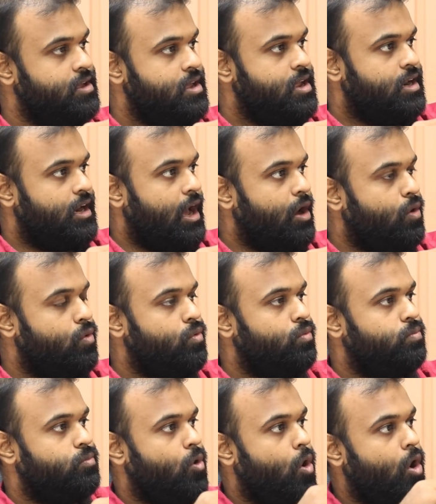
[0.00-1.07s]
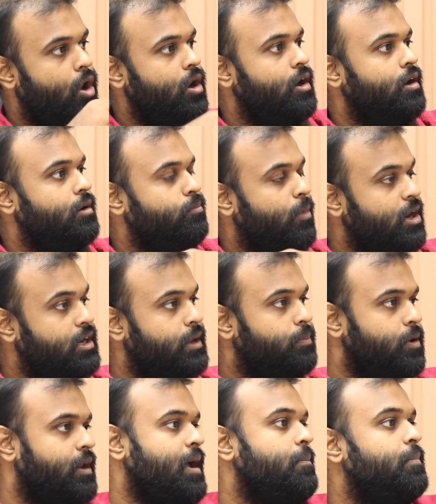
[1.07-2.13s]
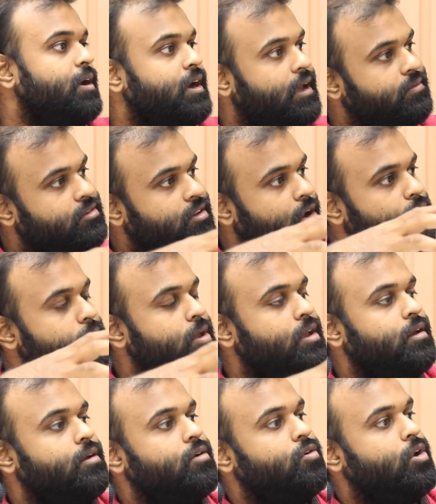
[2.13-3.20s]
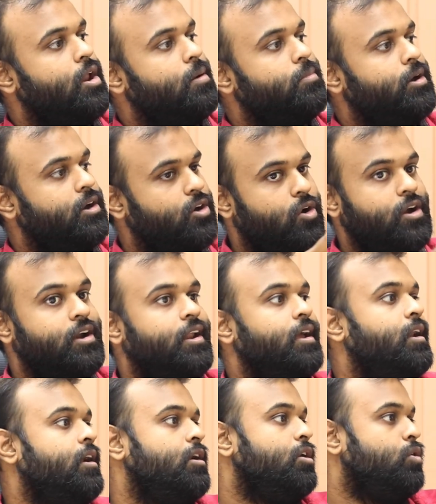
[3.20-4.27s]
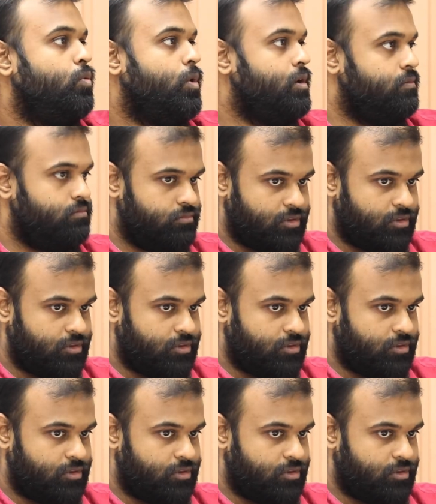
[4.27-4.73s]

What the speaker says: Now all multiple campaign types now being collaborated or integrated into one.